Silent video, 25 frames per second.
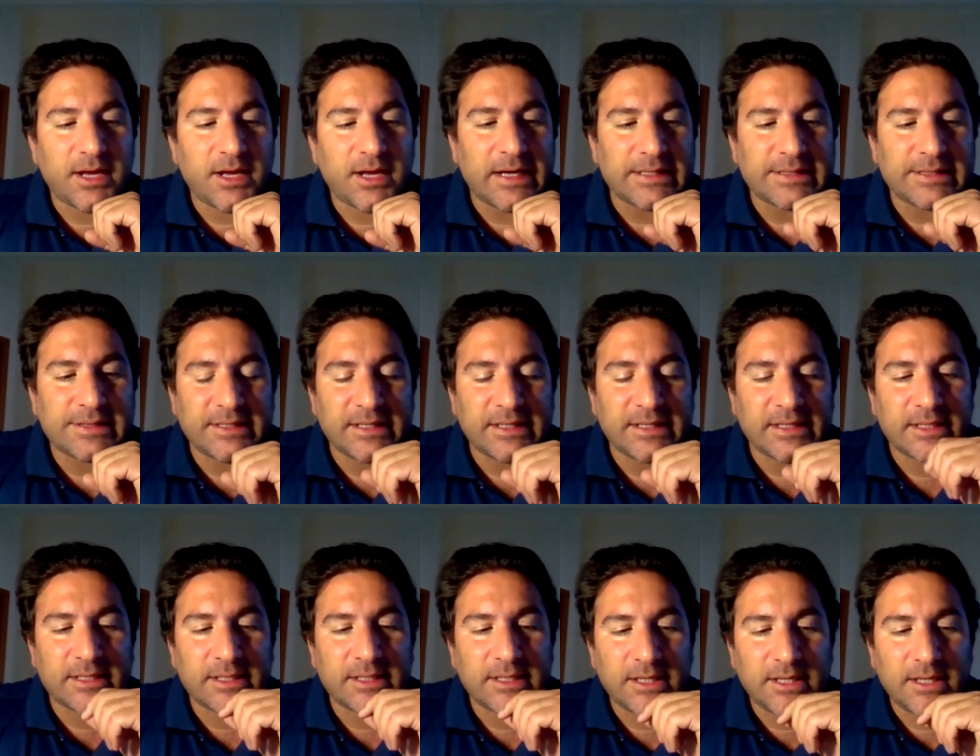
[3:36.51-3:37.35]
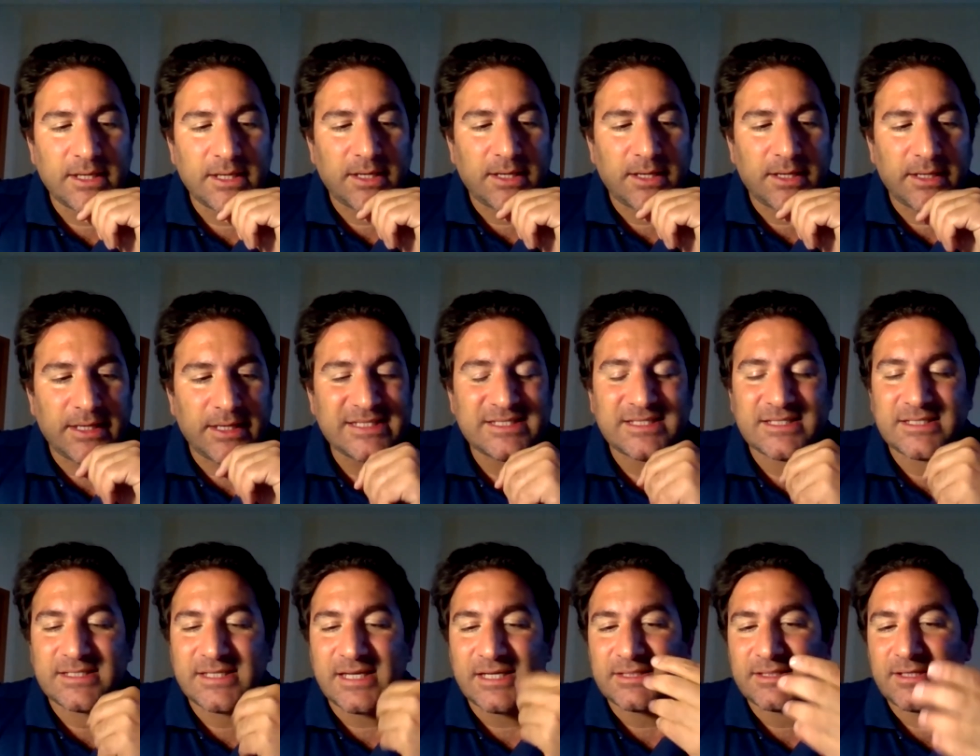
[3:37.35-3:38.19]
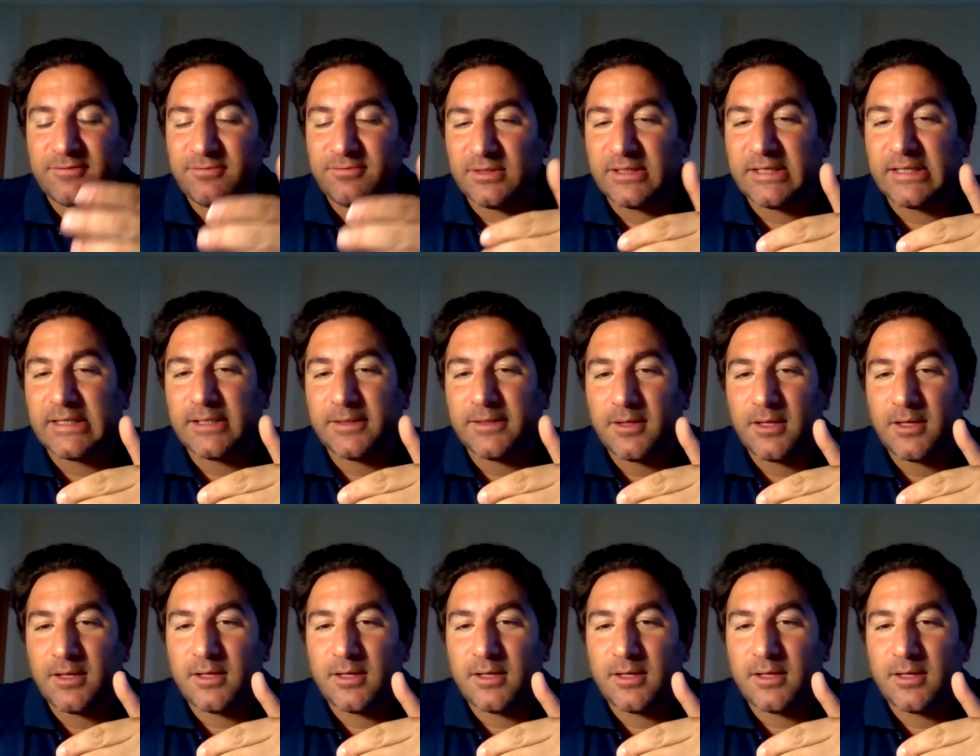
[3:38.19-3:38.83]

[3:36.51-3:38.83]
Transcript: I think instinctively